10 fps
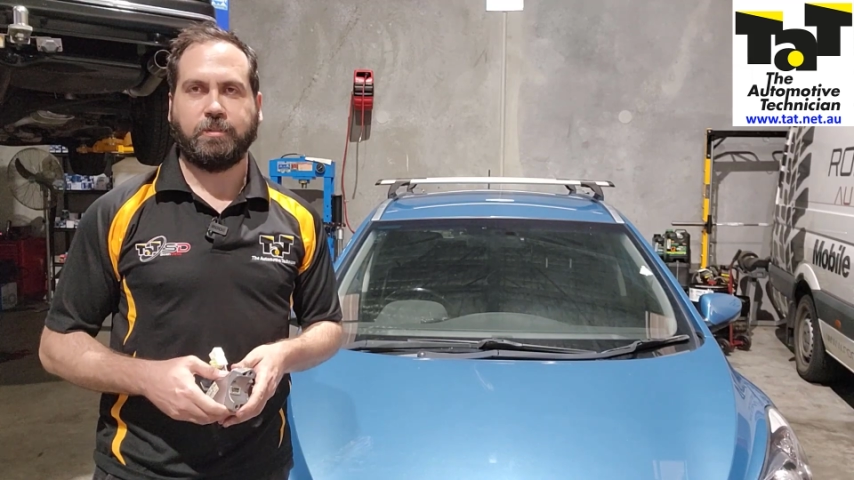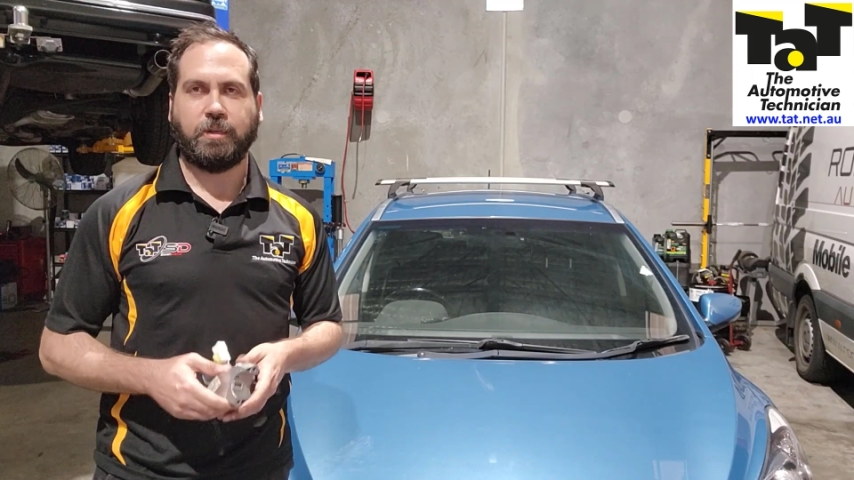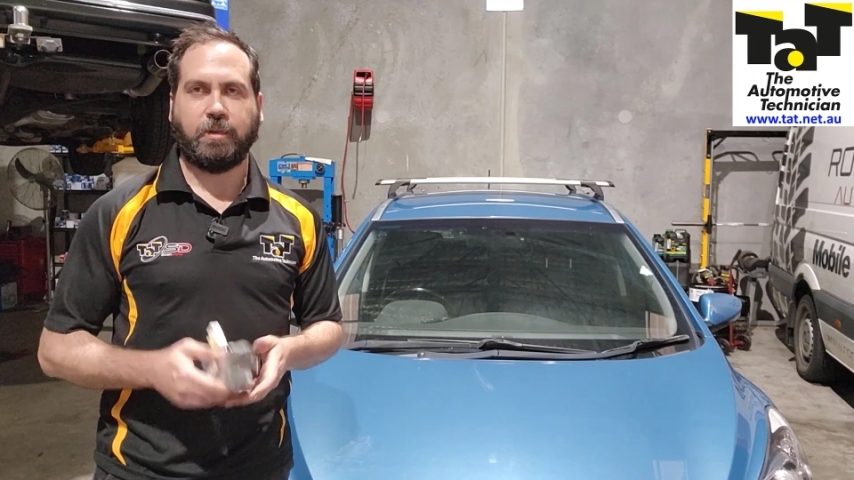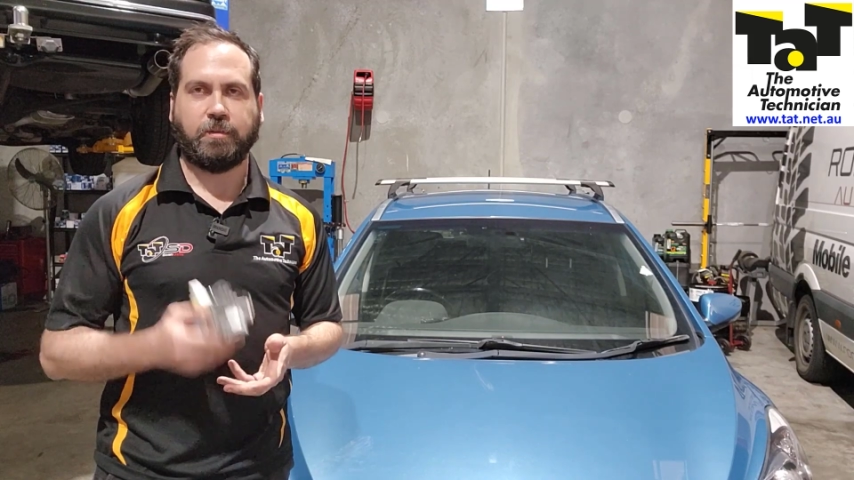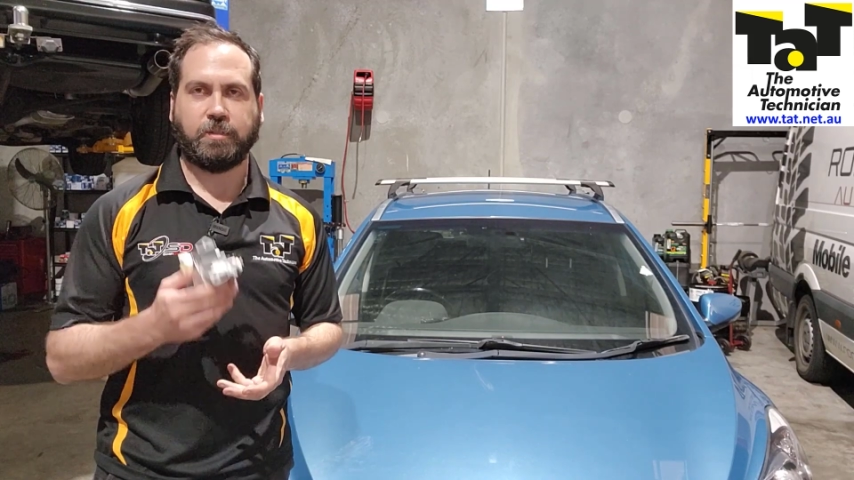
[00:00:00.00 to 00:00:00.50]

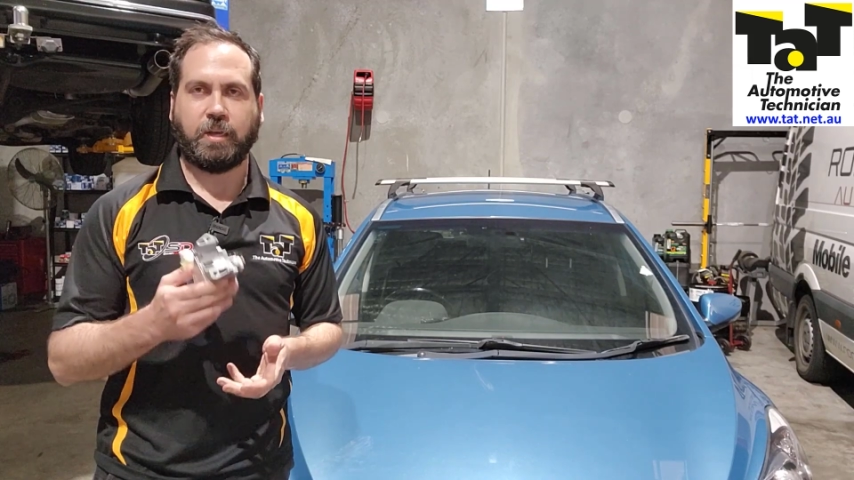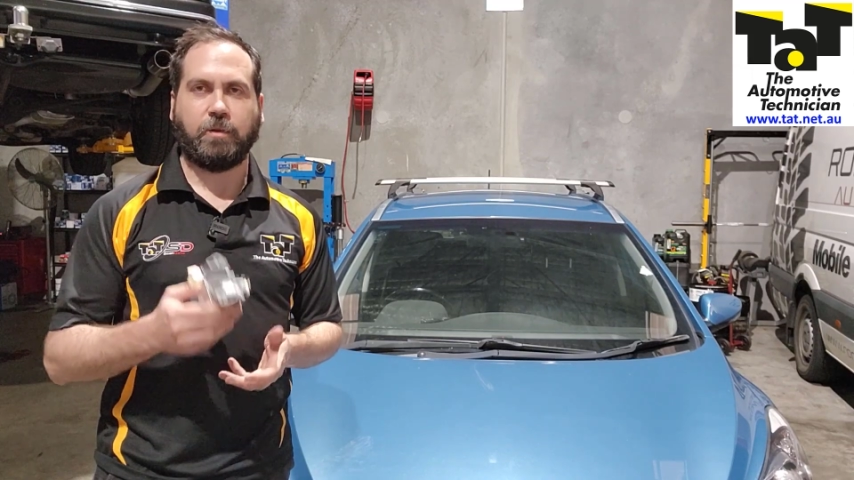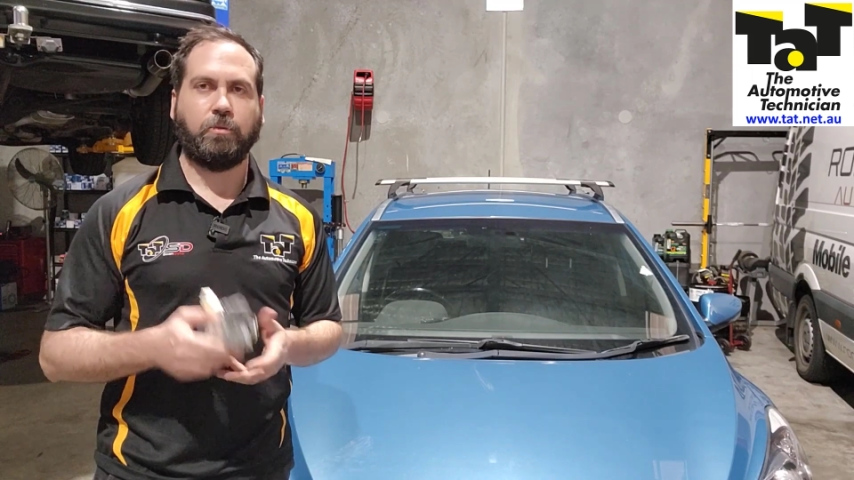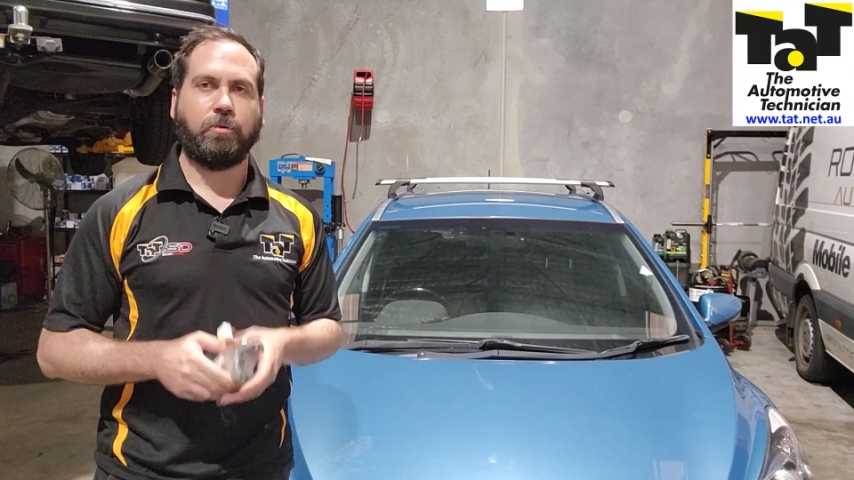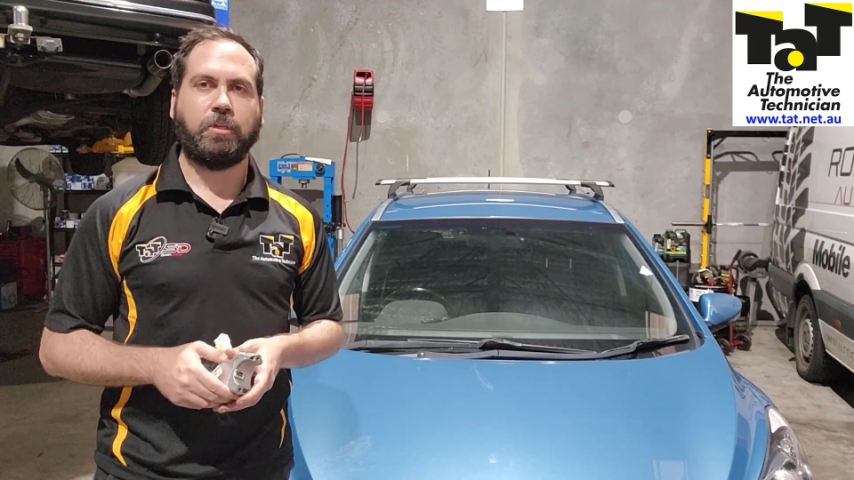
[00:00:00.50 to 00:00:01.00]
then
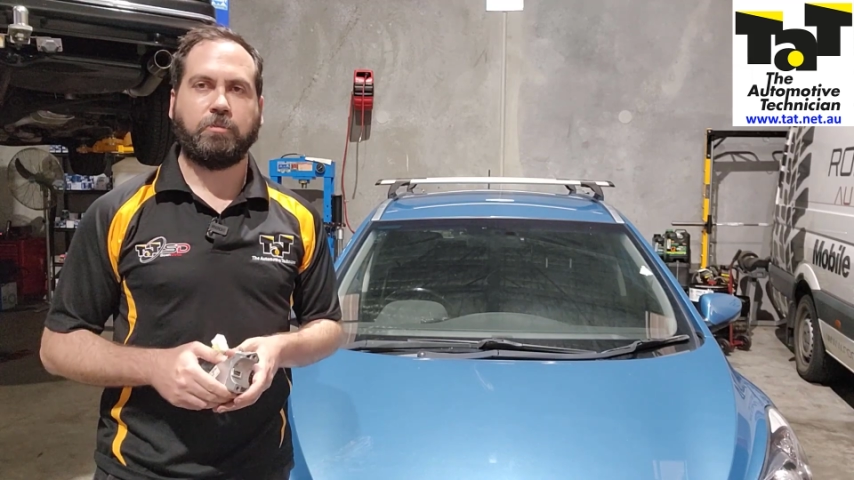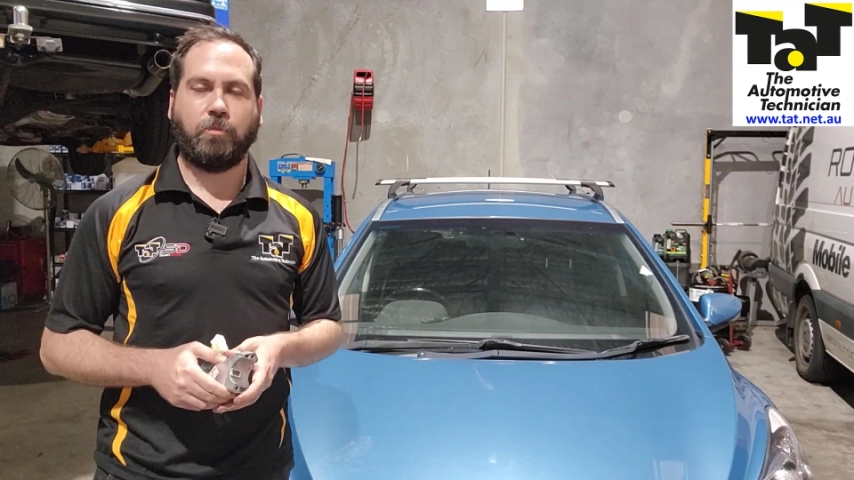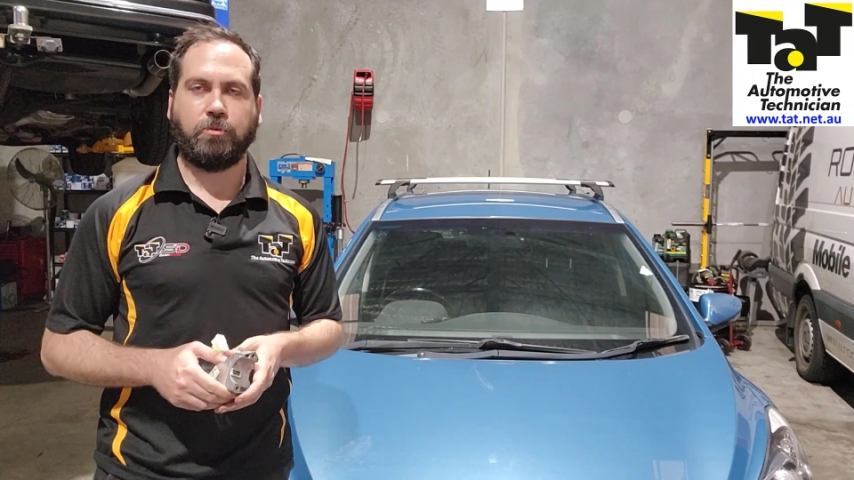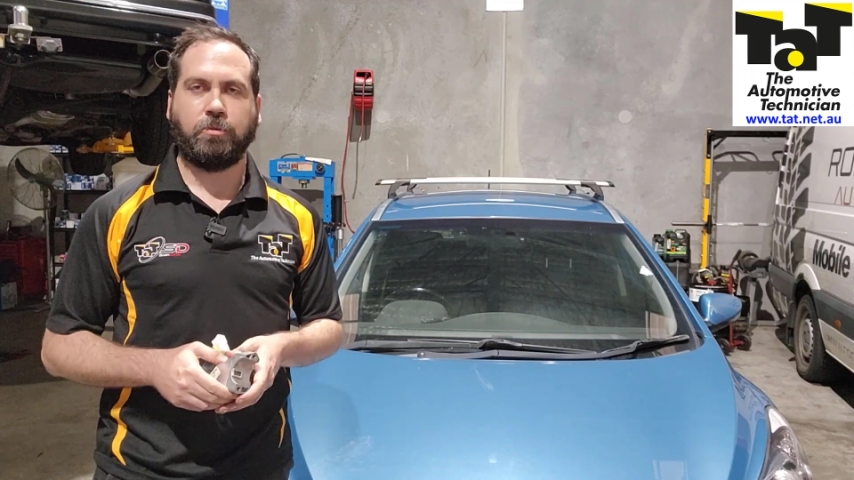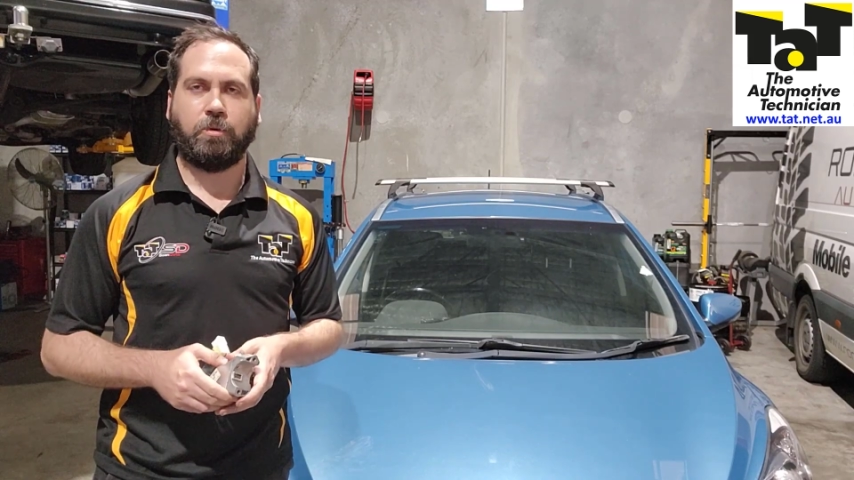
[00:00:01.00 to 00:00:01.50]
take a look at this
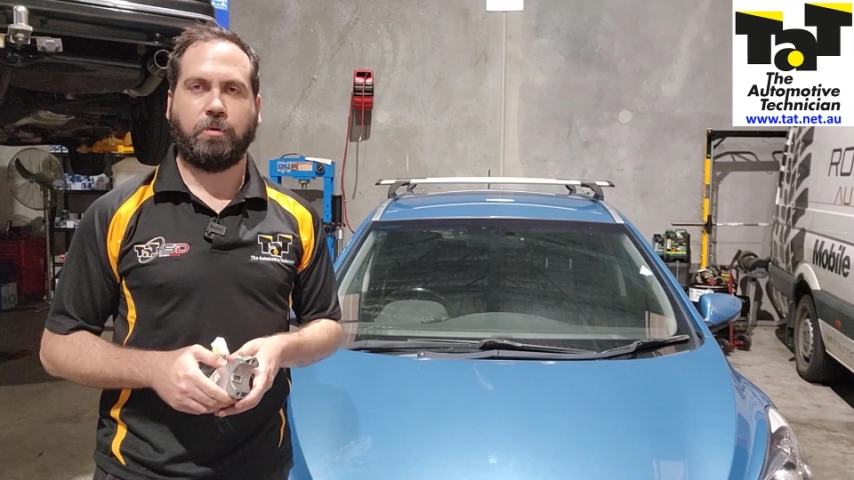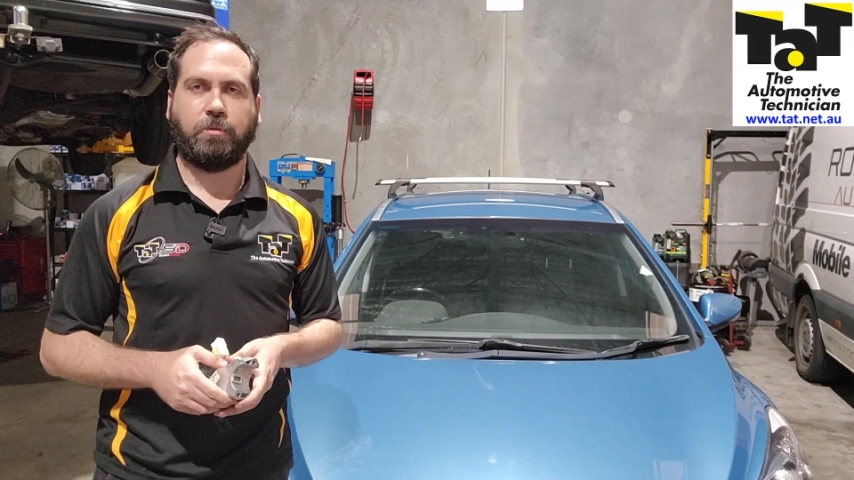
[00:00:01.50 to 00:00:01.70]
module